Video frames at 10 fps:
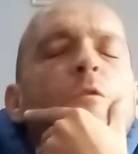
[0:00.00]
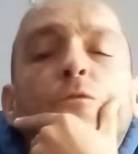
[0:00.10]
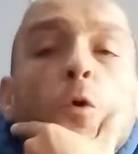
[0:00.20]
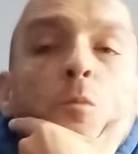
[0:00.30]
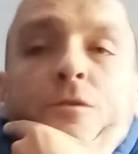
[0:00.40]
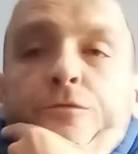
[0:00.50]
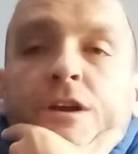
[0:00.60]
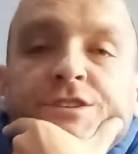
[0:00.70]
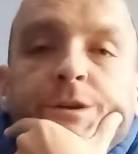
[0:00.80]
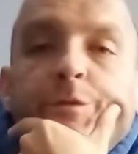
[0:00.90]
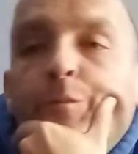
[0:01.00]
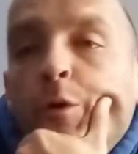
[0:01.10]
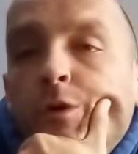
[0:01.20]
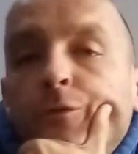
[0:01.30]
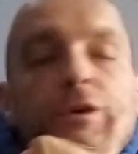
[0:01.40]
Forming friendships,
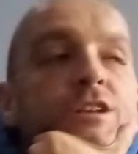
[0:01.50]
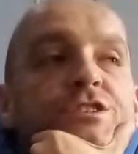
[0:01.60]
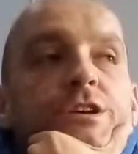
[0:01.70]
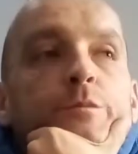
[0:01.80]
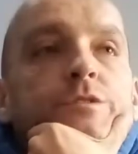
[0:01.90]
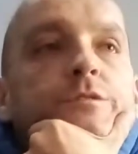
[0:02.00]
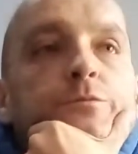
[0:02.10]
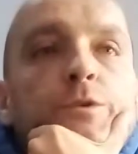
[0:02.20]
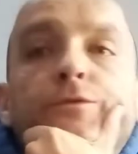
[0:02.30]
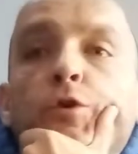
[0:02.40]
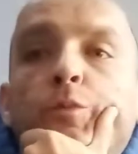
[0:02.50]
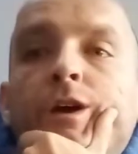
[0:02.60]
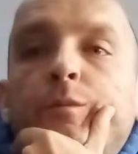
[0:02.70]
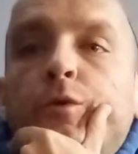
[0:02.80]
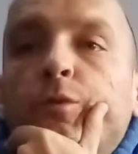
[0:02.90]
building friendships with new
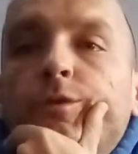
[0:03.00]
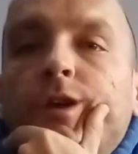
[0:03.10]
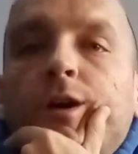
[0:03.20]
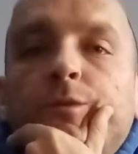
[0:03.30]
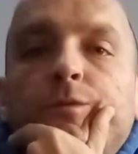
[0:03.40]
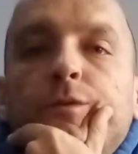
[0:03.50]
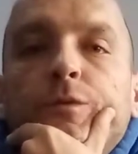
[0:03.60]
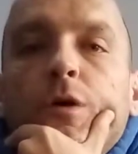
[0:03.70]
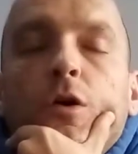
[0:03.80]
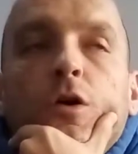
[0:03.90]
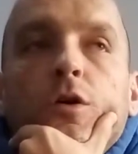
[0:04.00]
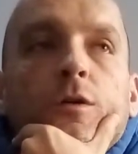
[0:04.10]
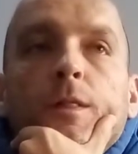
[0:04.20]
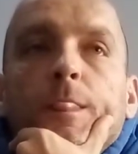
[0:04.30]
people, you know, or